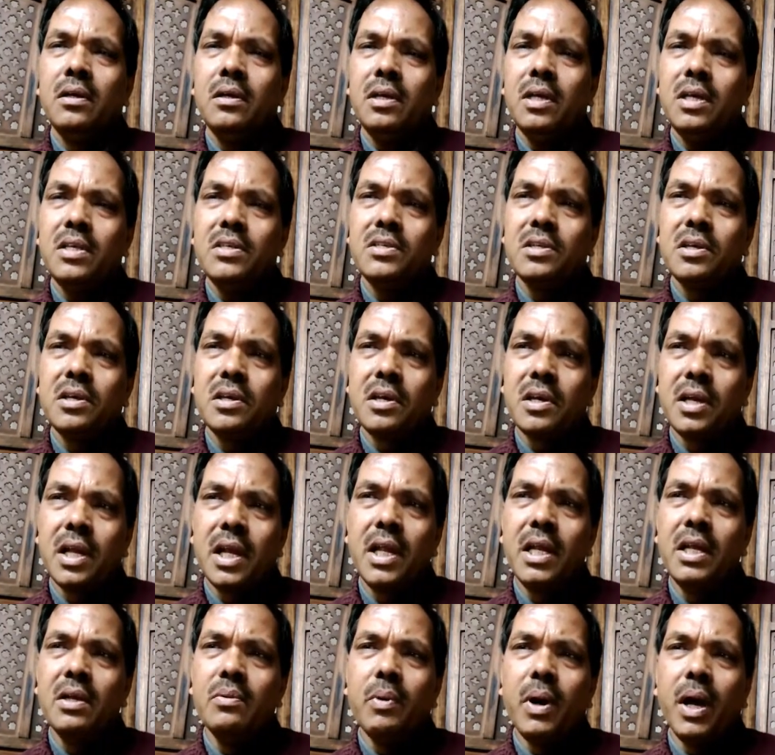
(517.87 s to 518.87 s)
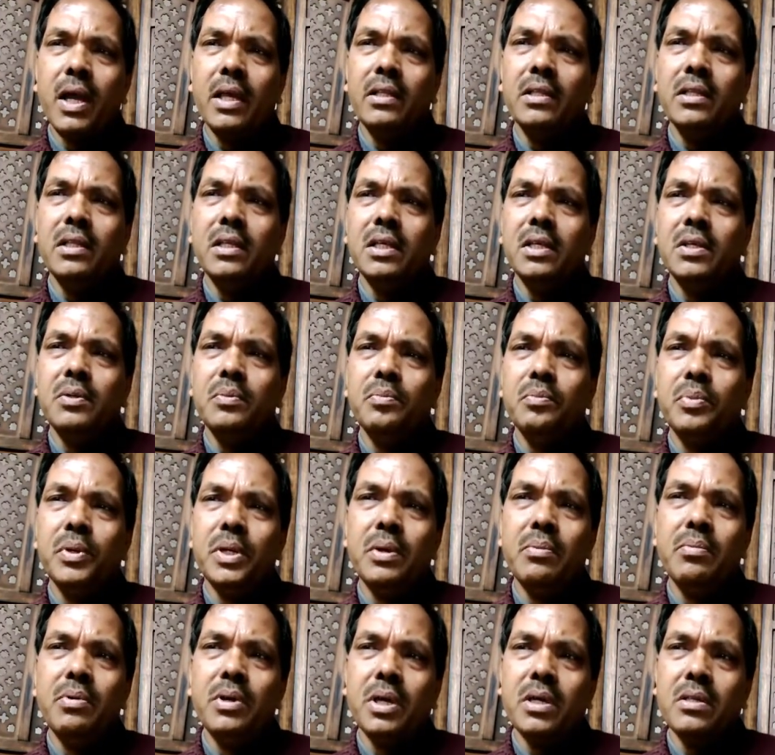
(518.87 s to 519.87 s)
ascertained by the
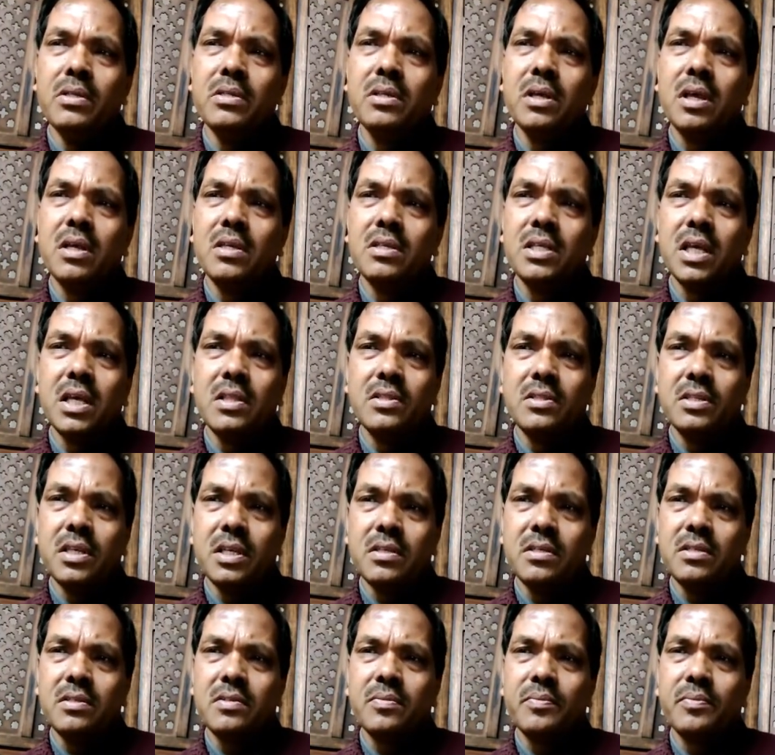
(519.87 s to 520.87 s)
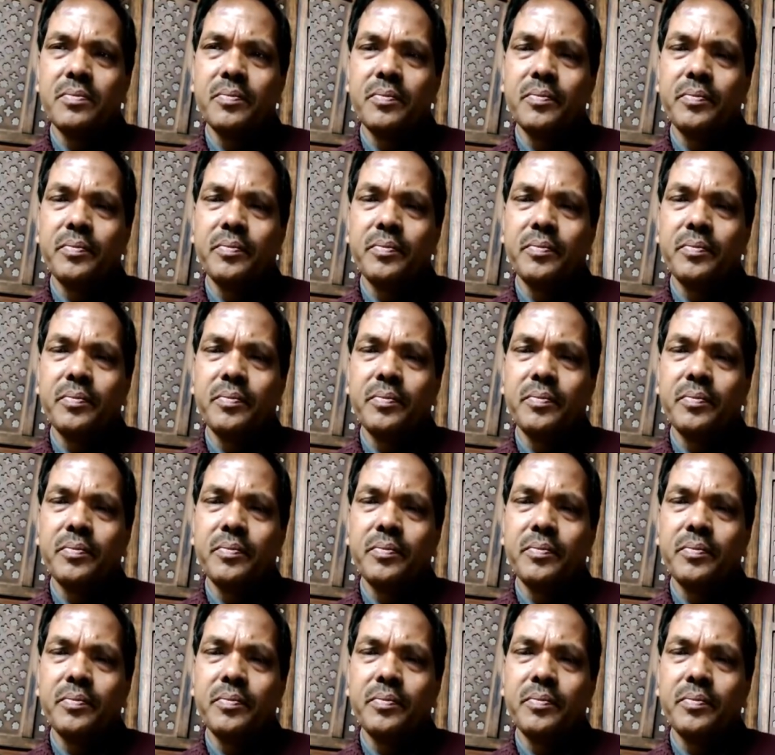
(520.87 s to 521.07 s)
previous census.